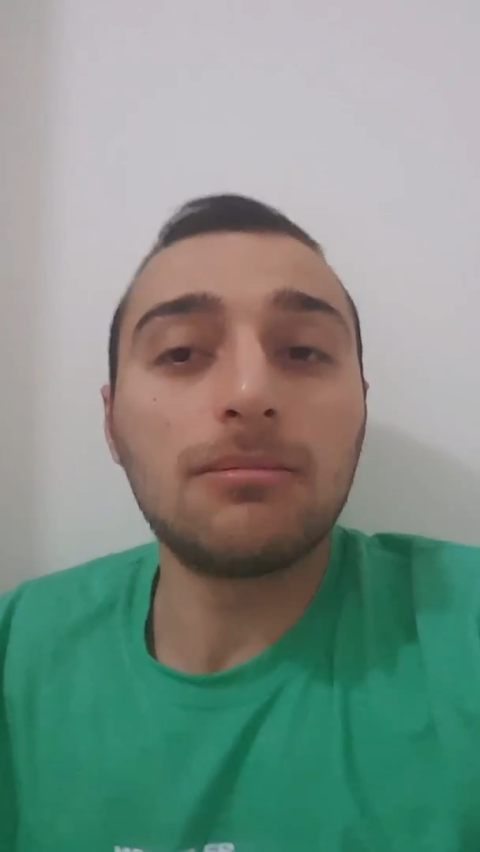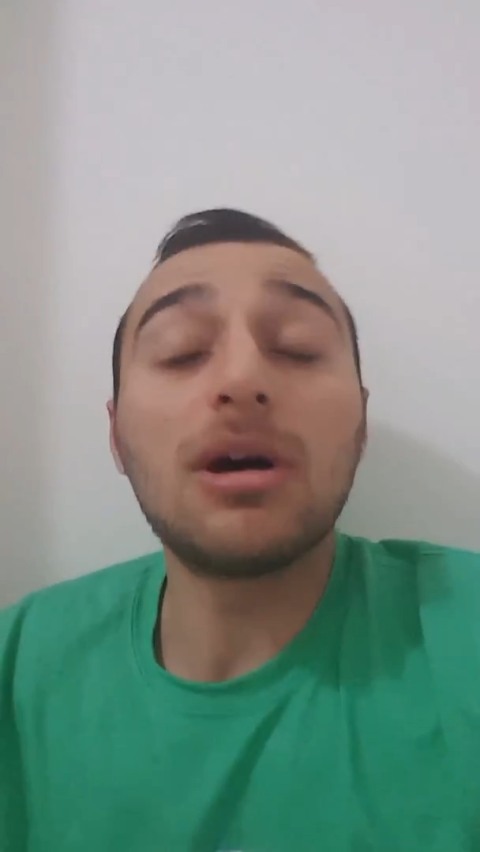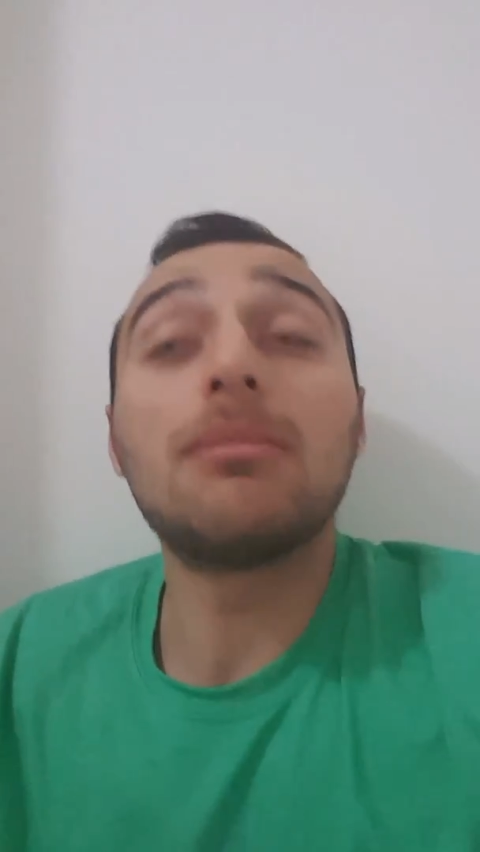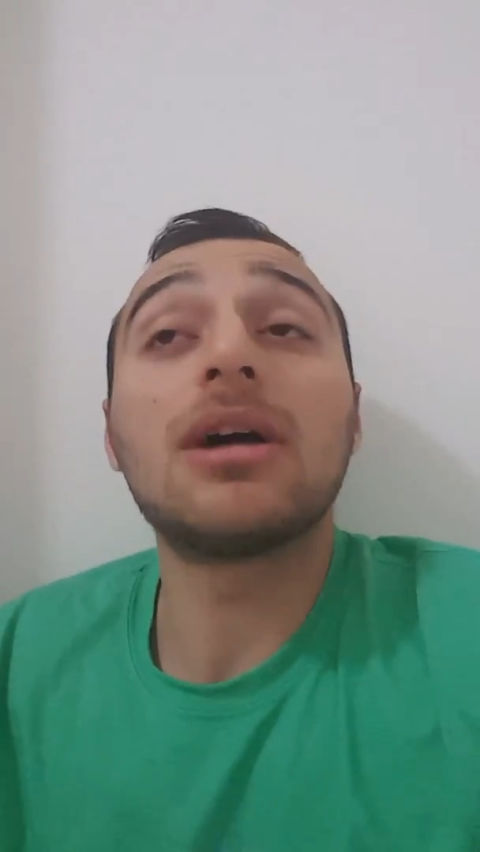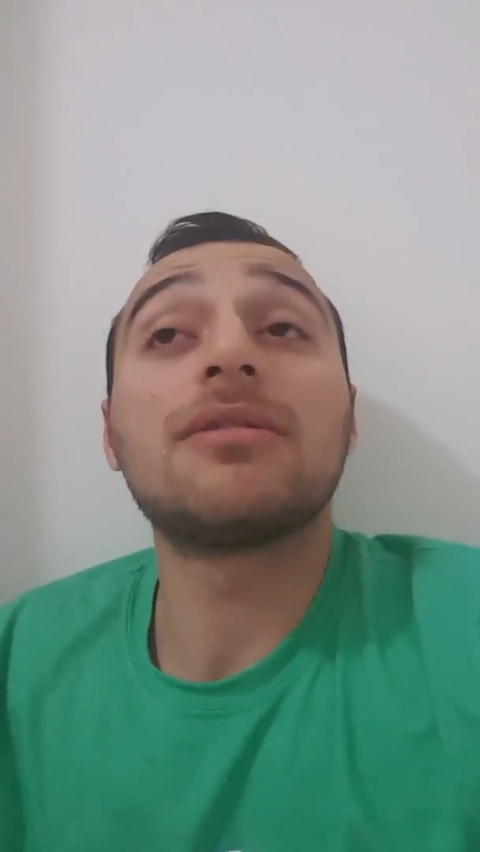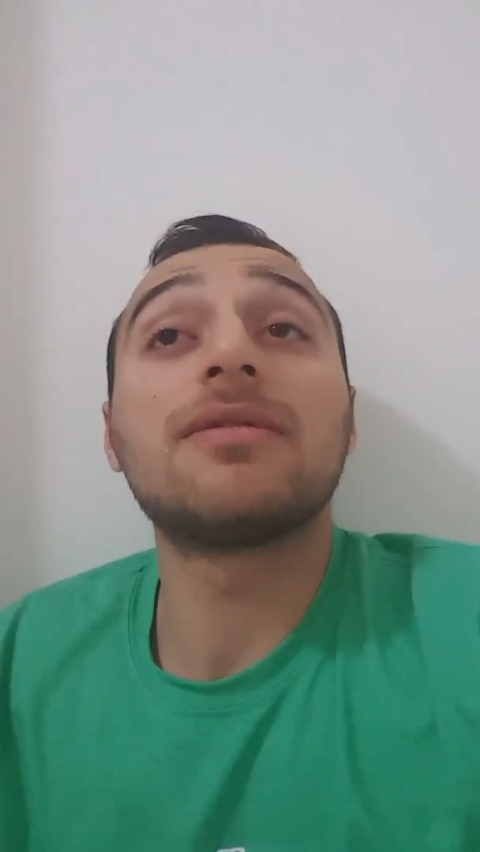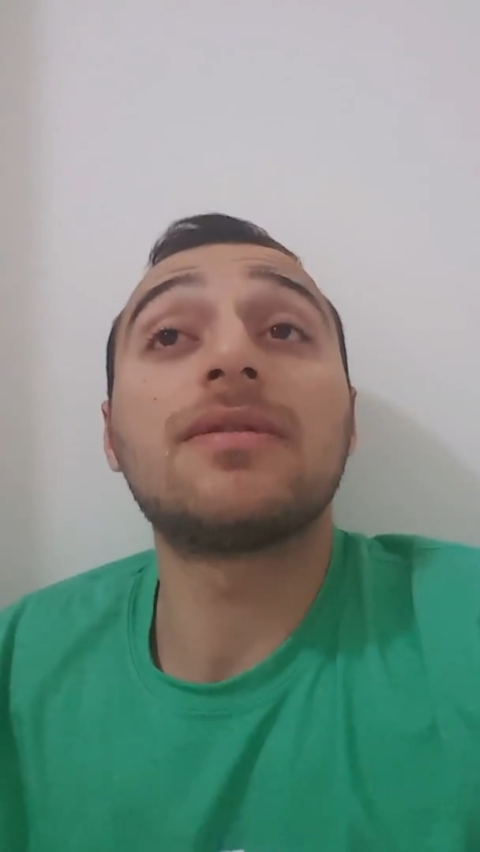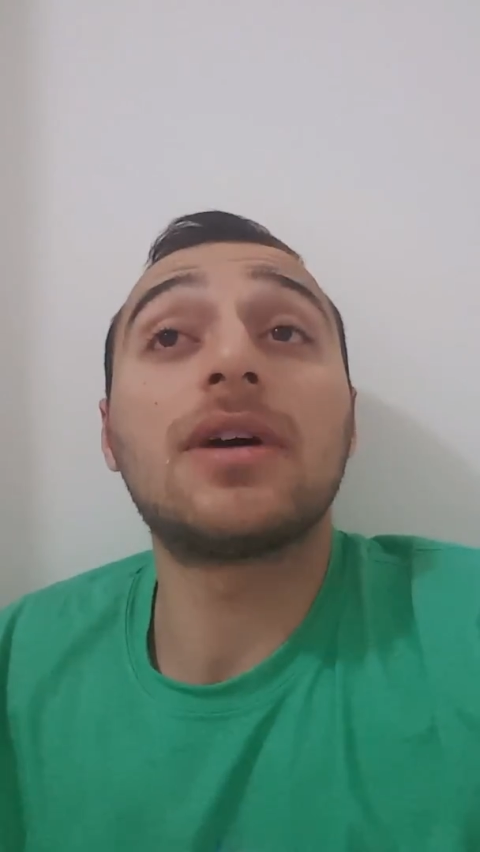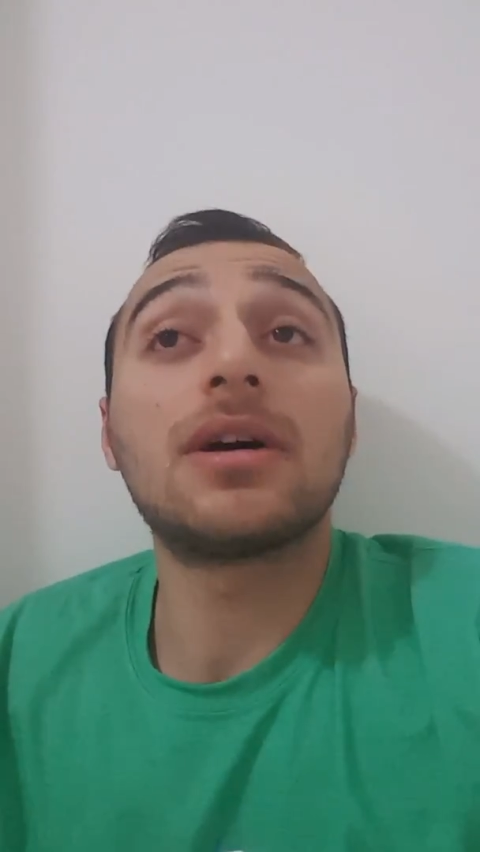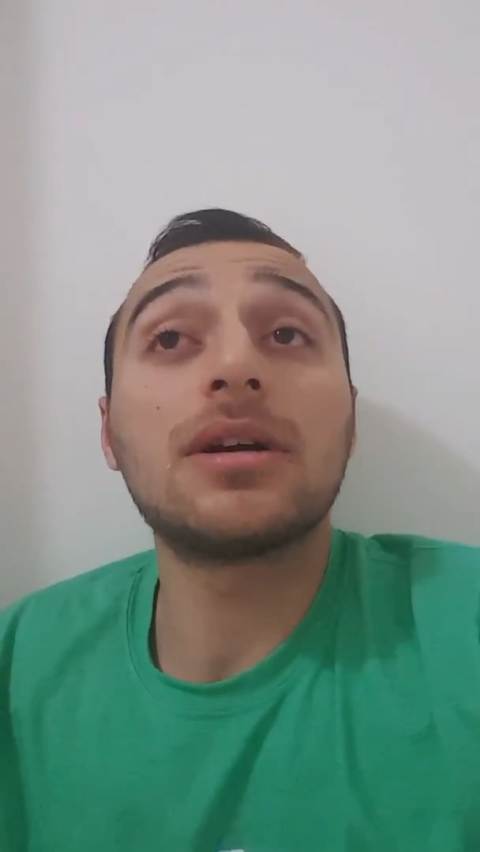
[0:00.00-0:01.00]
but my
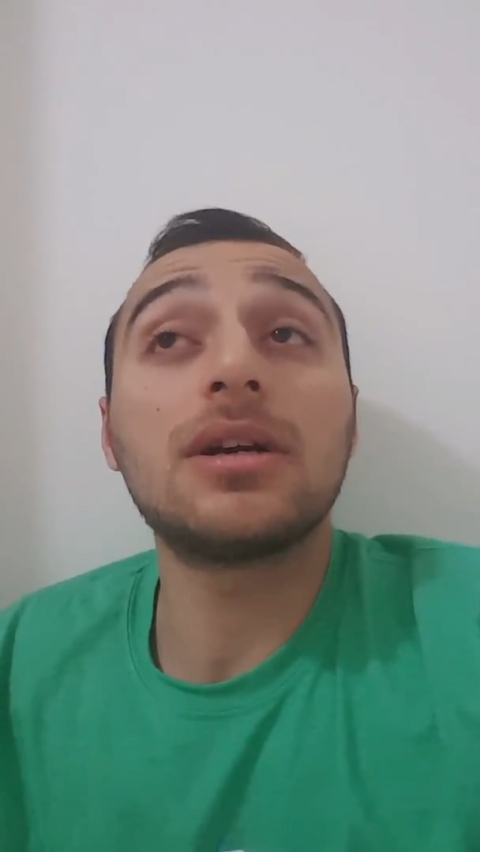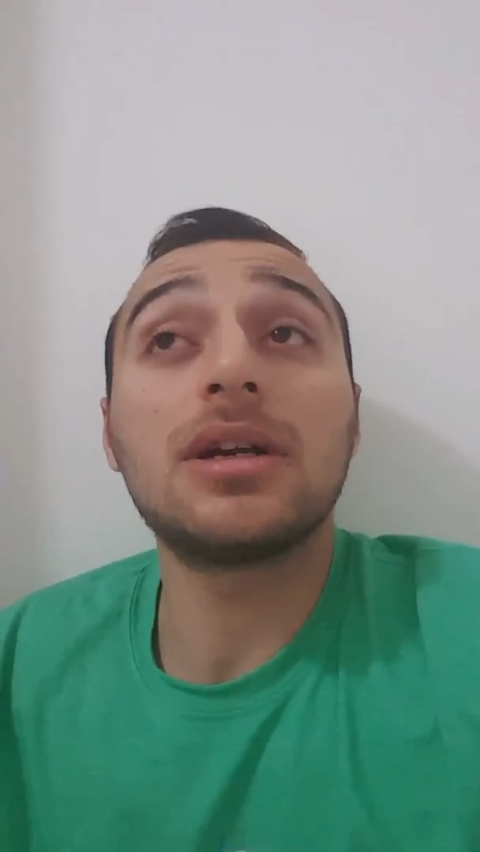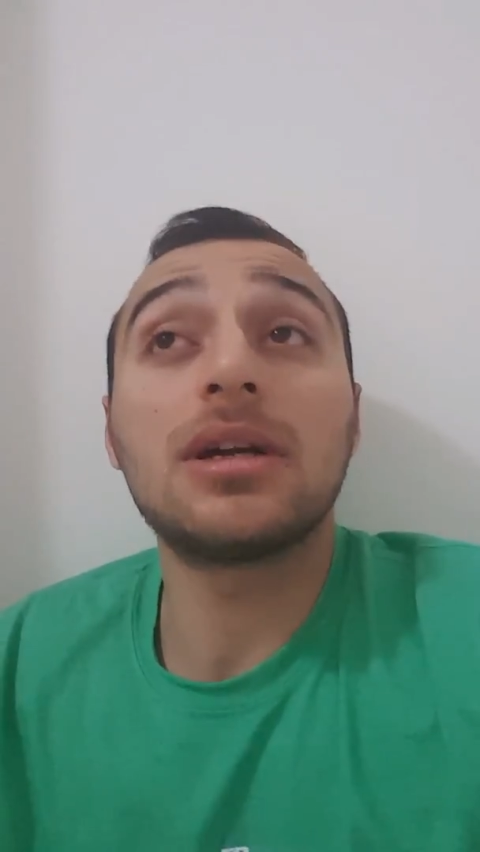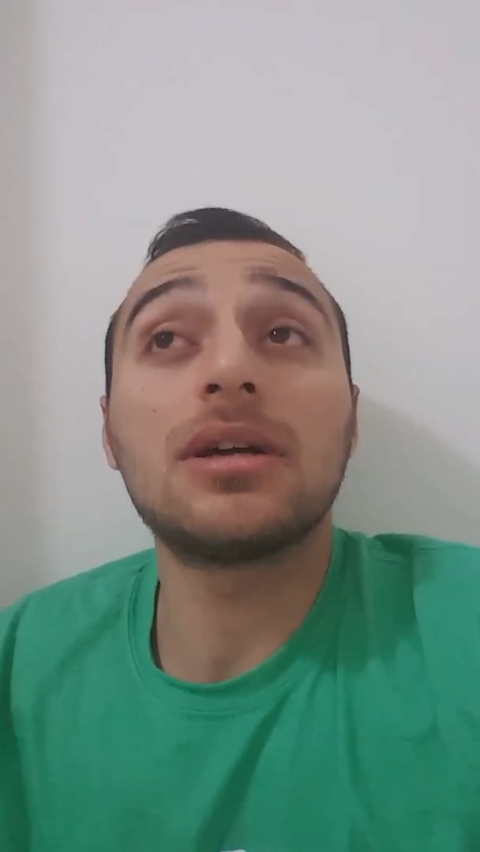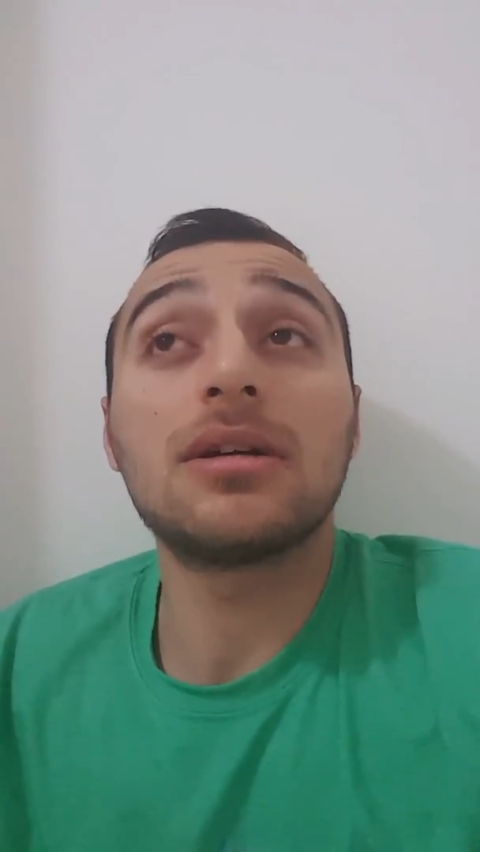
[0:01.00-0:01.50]
far